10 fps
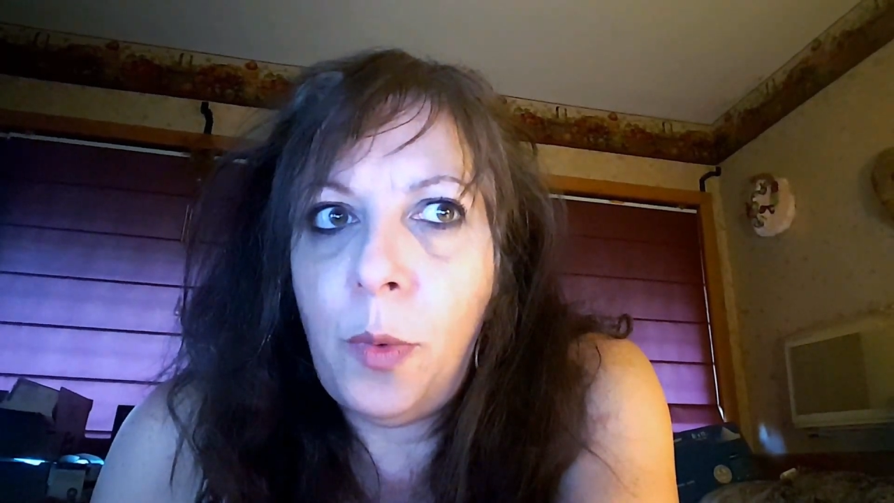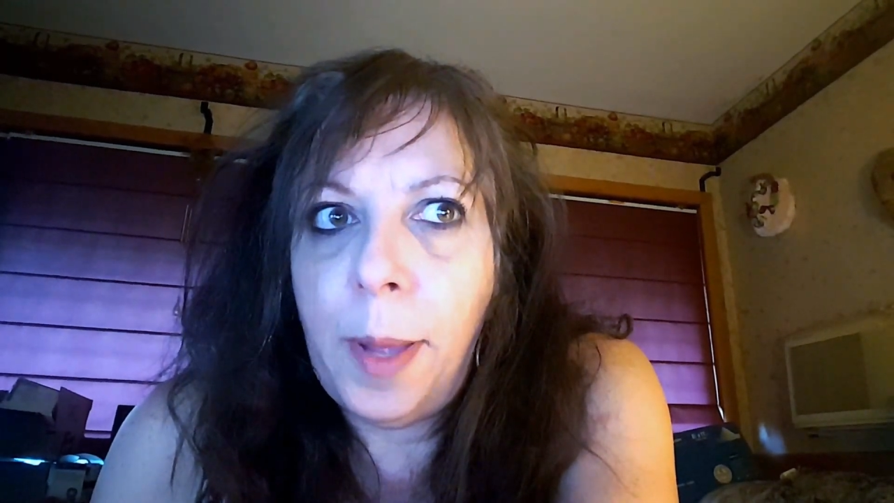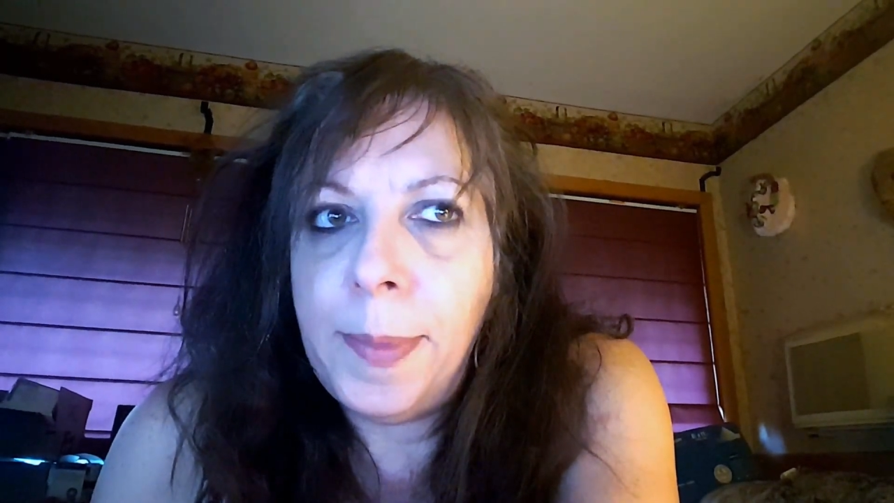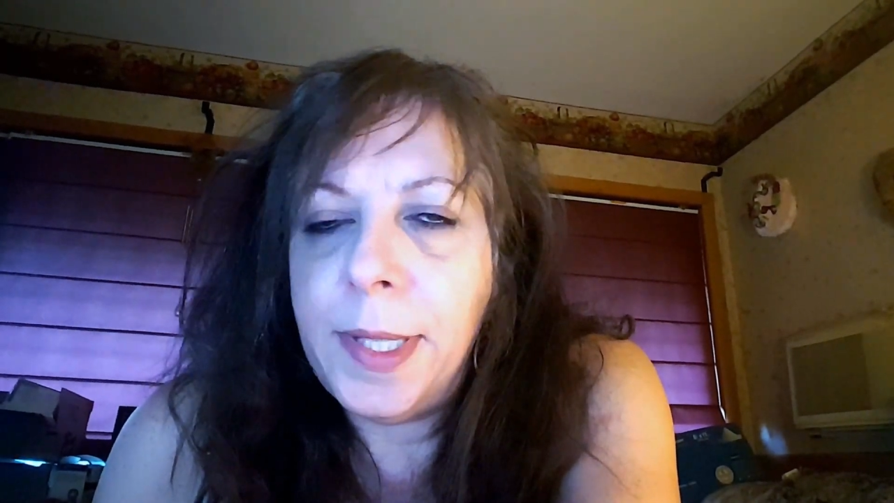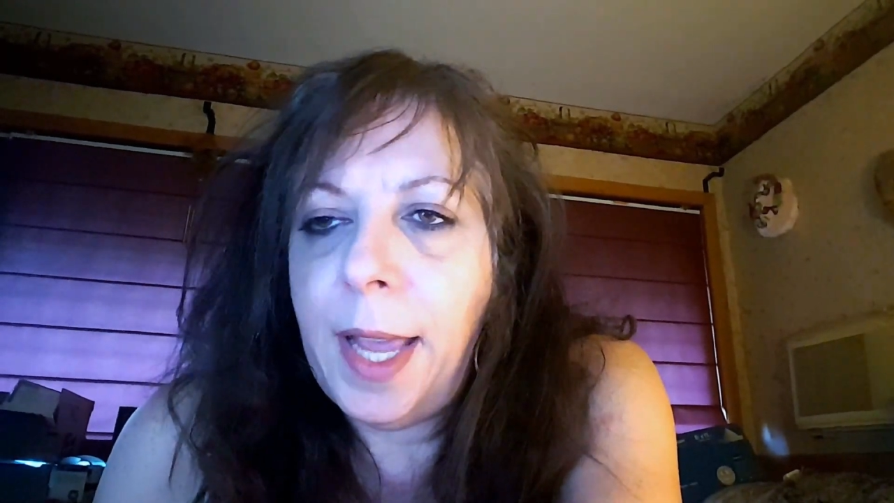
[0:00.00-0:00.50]

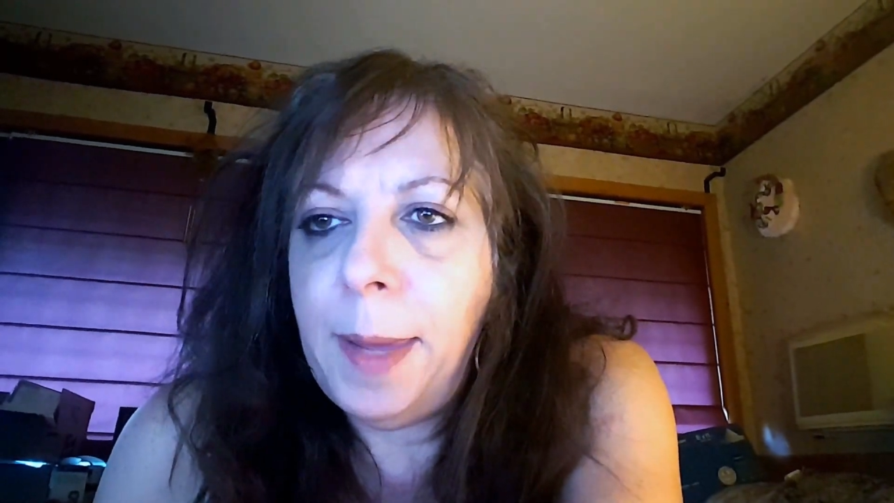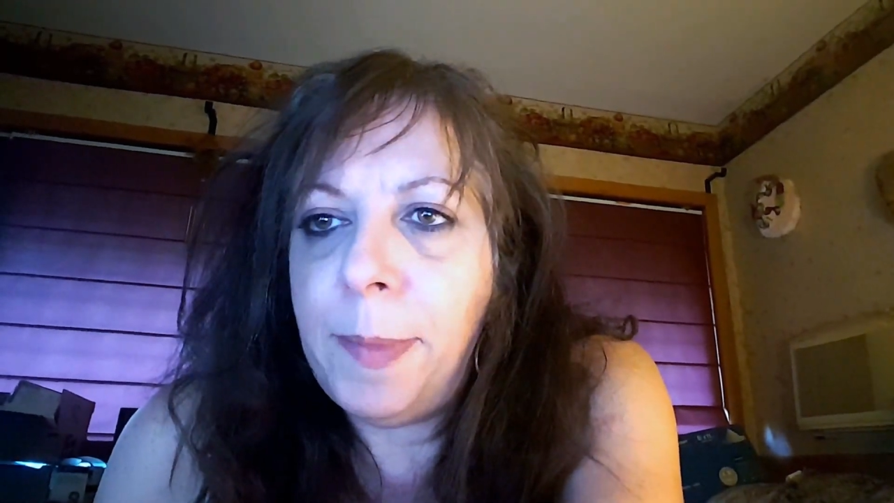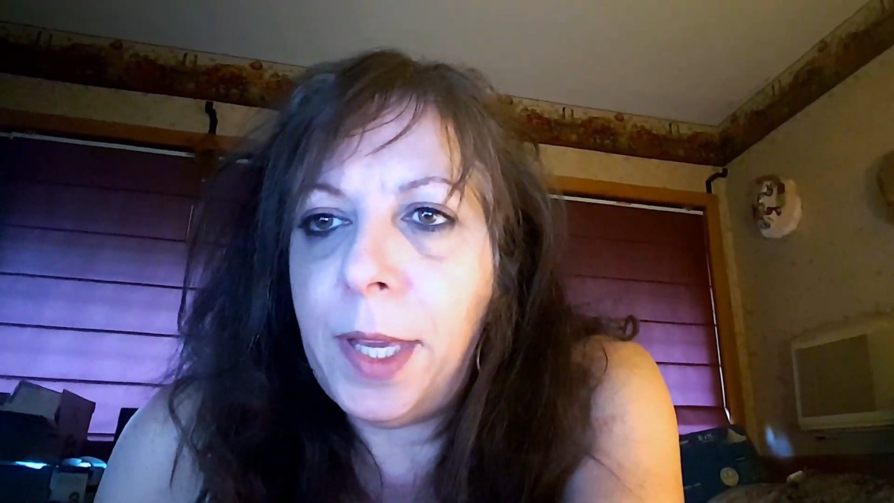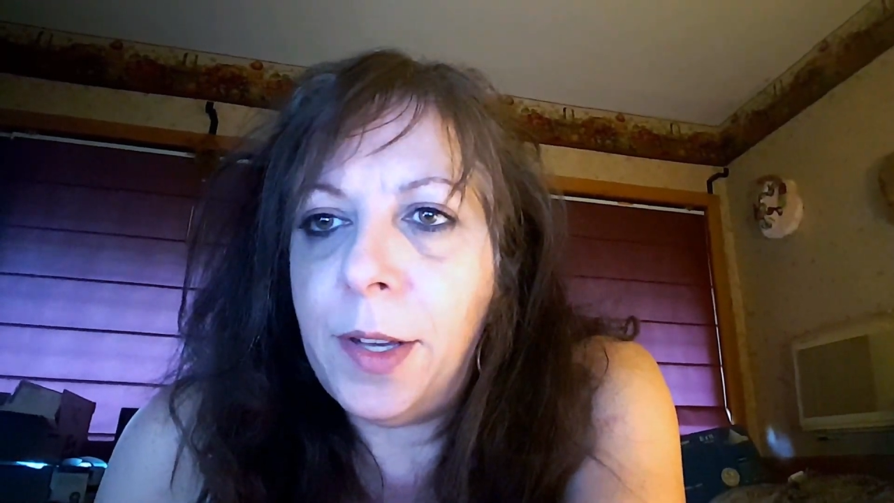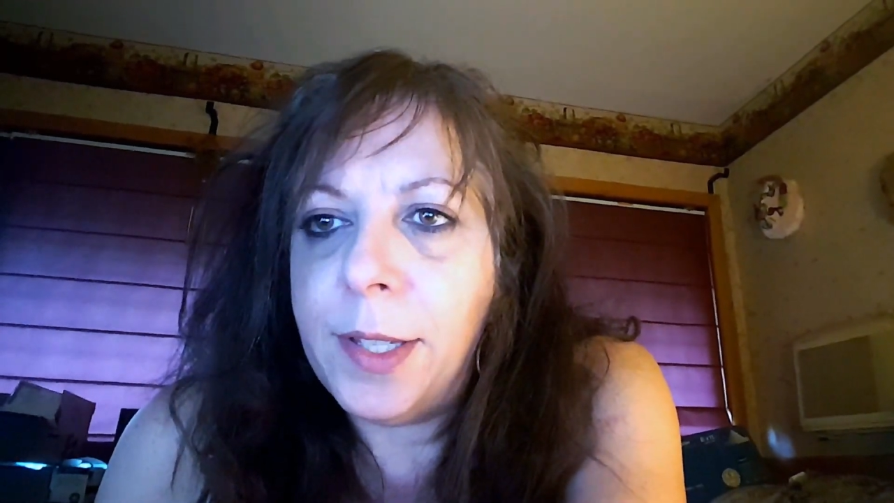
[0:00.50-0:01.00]
website
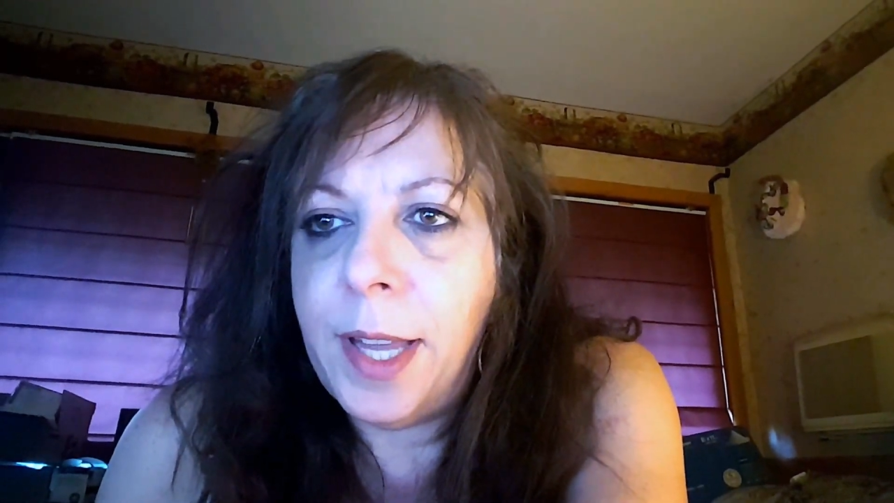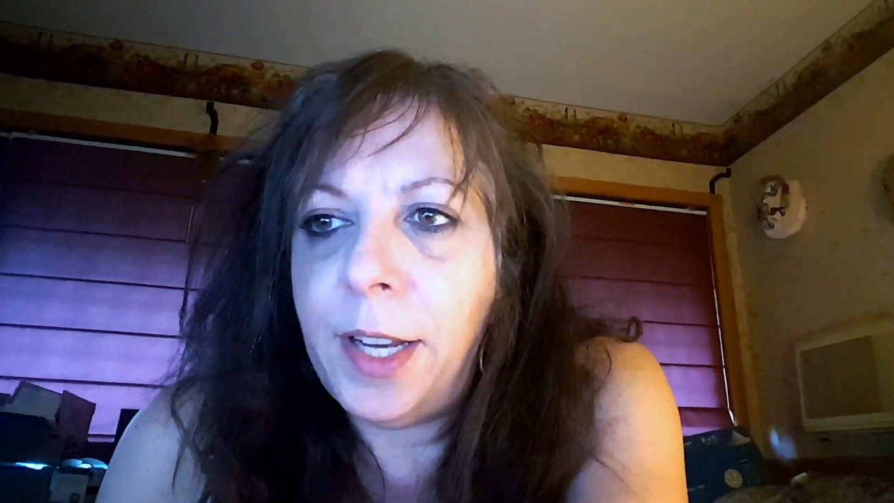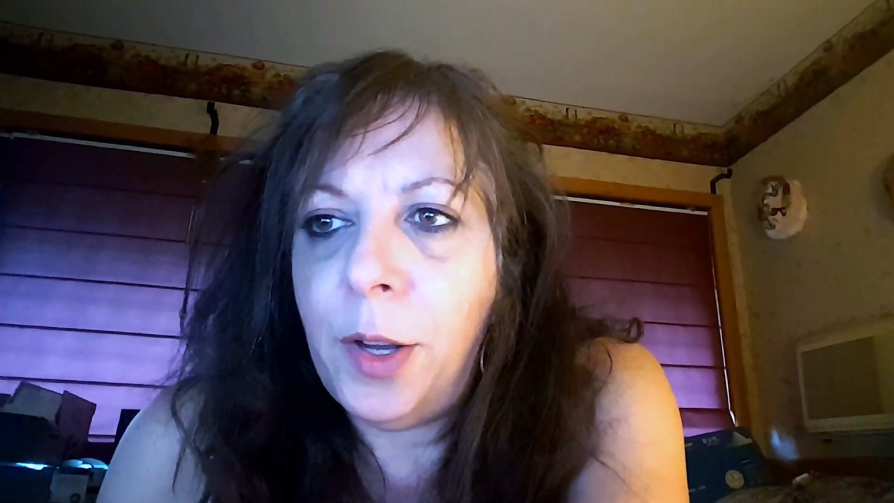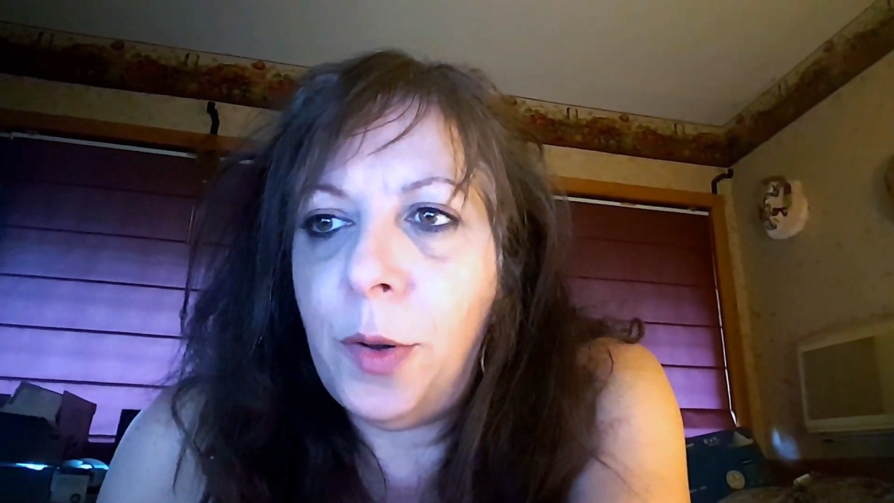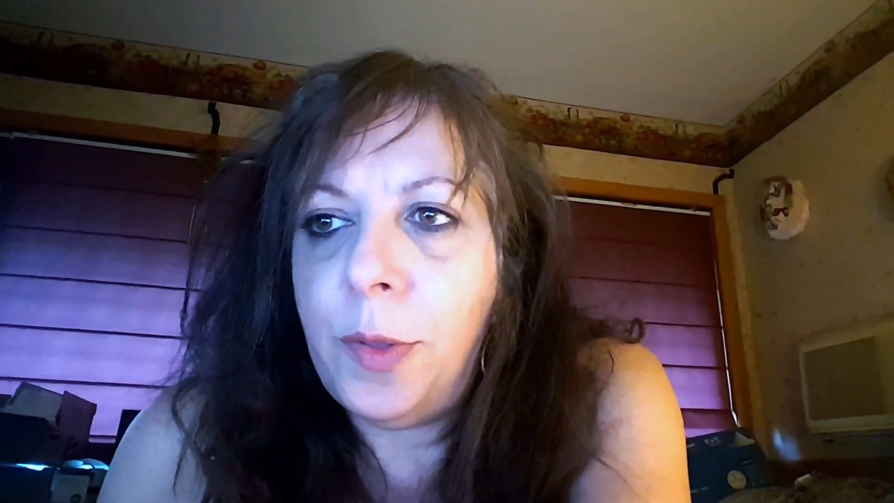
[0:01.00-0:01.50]
because I know